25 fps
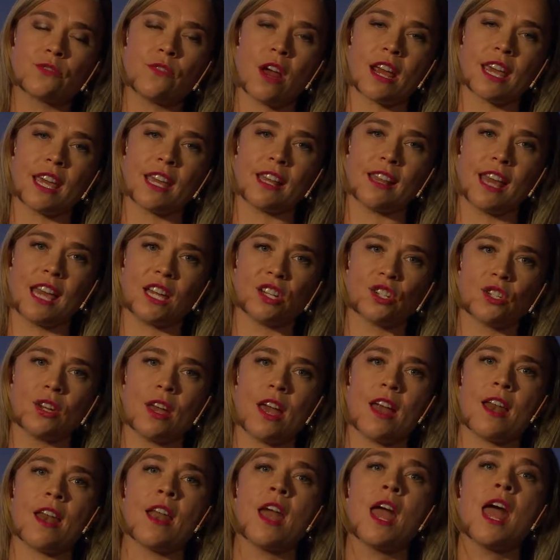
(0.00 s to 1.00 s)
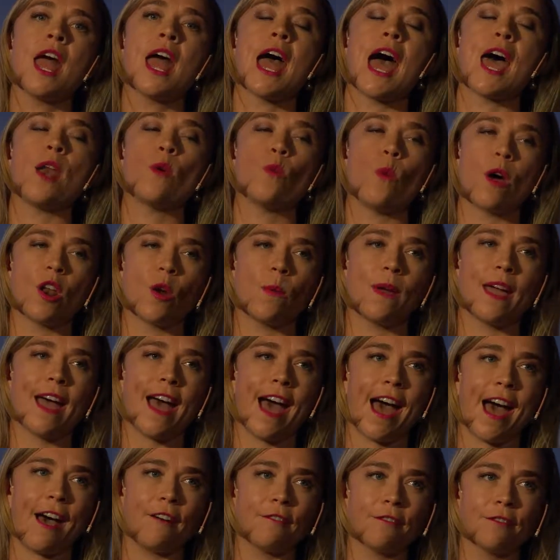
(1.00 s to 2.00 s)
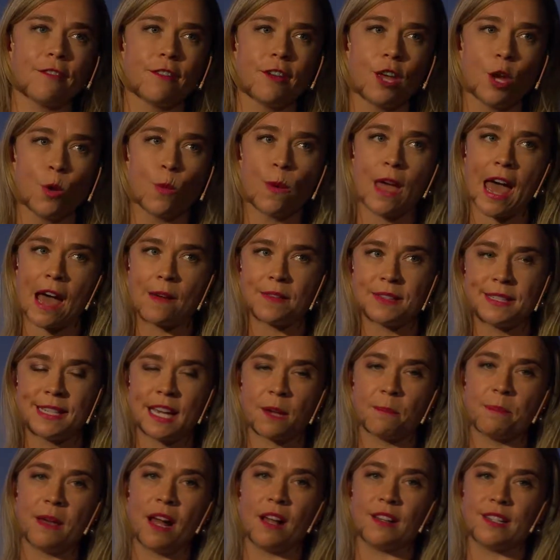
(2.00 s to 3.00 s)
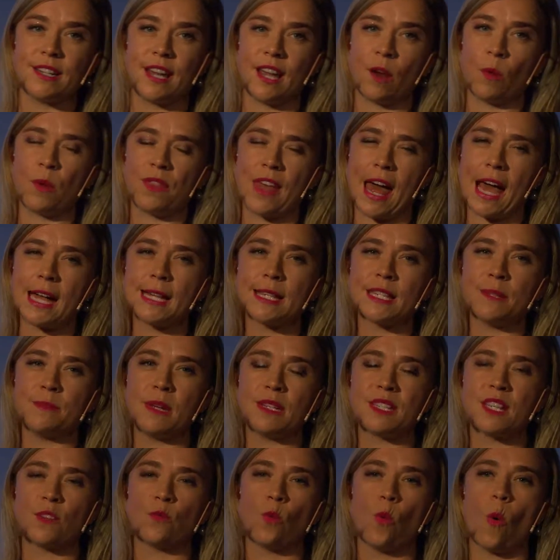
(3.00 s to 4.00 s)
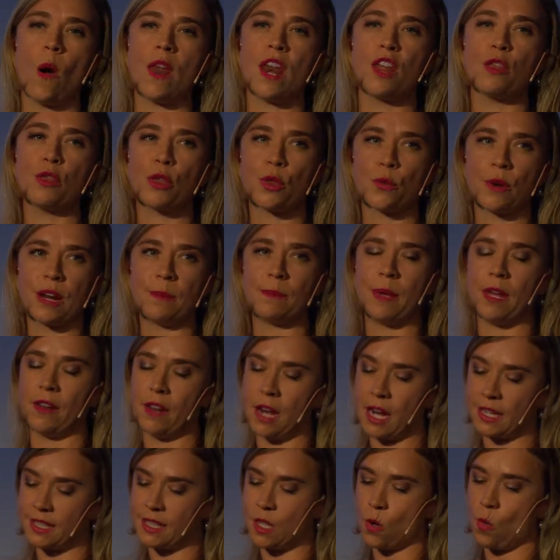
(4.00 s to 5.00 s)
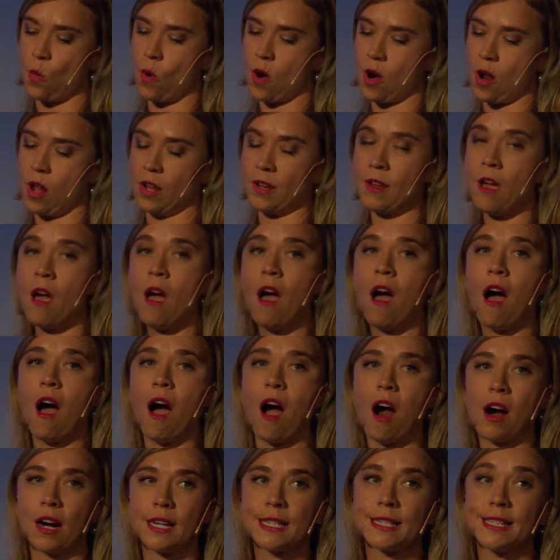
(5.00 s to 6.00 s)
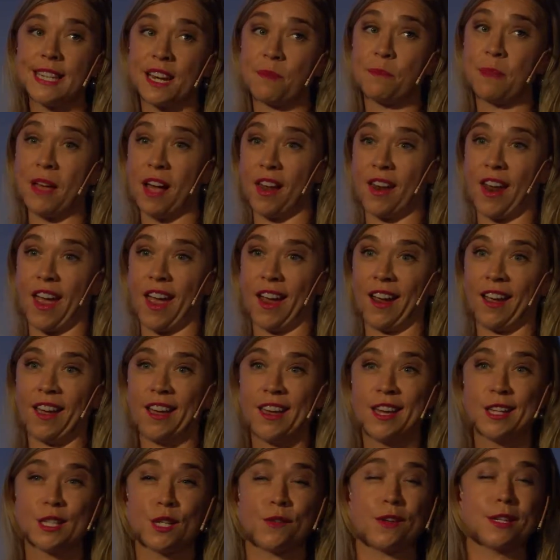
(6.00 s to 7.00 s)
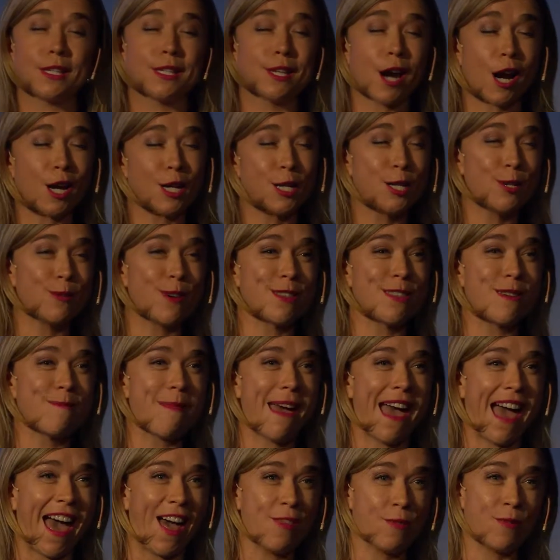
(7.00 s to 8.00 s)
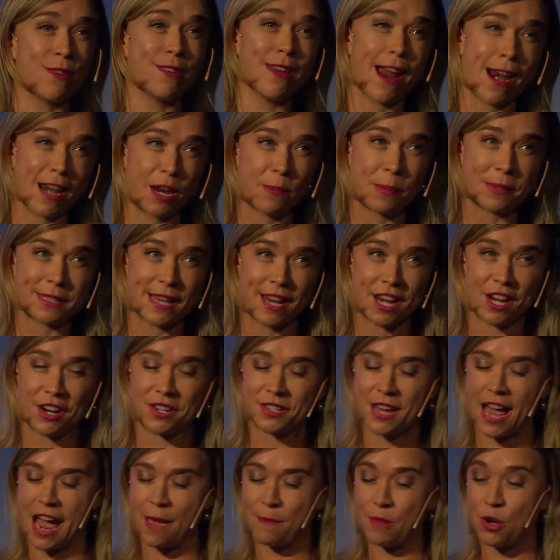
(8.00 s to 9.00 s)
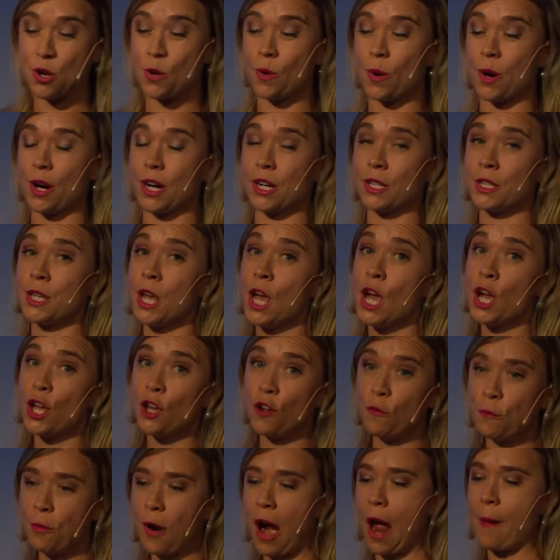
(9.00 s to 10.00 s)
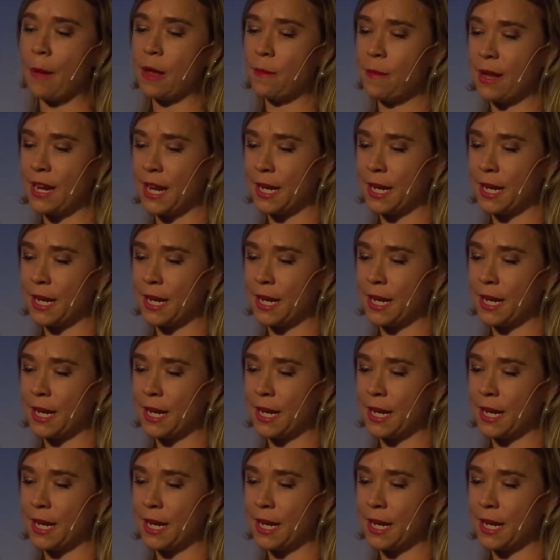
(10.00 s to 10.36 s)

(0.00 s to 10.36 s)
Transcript: regulation, and what do we have? We have sick building, with estimates of 1 in 3 buildings in the world are a sick building. So you start doing the math with 90% of your time indoors, you've probably been